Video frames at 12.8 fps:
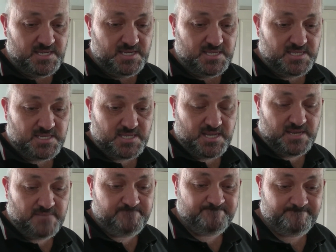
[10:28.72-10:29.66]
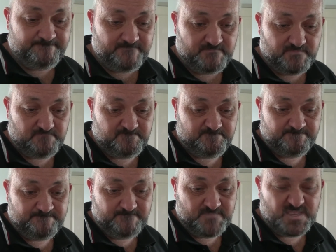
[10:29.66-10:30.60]
is um,
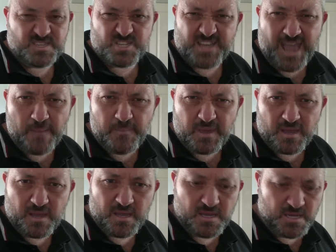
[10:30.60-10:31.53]
shaming,